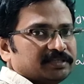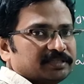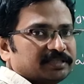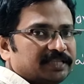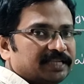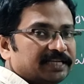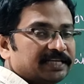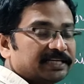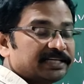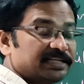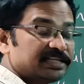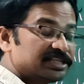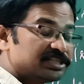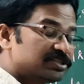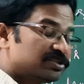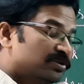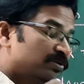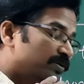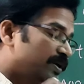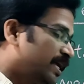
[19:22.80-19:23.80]
That is
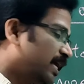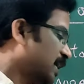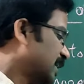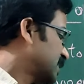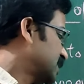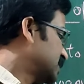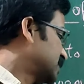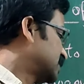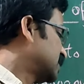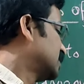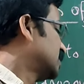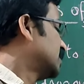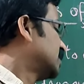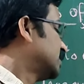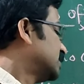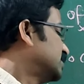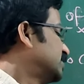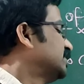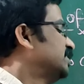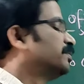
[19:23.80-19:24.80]
known as
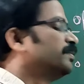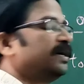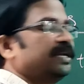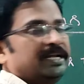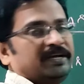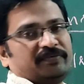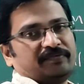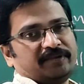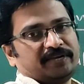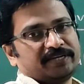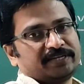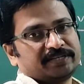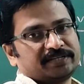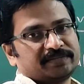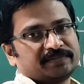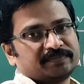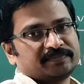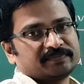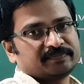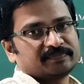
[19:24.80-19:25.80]
Gman effect.
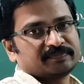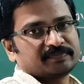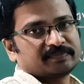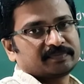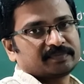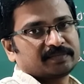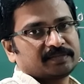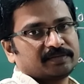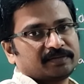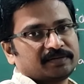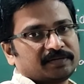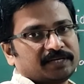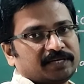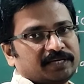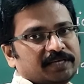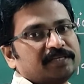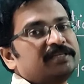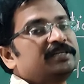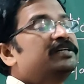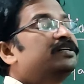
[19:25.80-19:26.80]

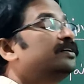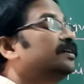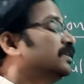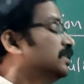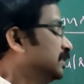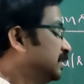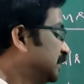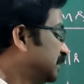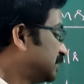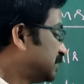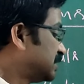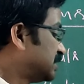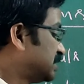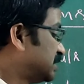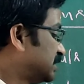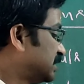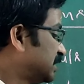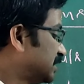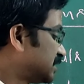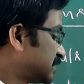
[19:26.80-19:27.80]
Okay,
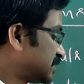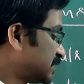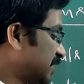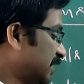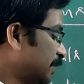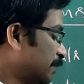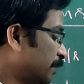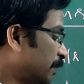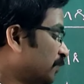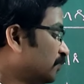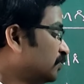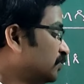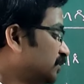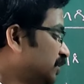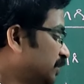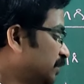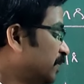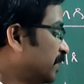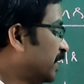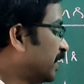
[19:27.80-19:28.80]
this type of
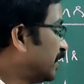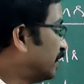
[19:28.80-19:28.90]
Gman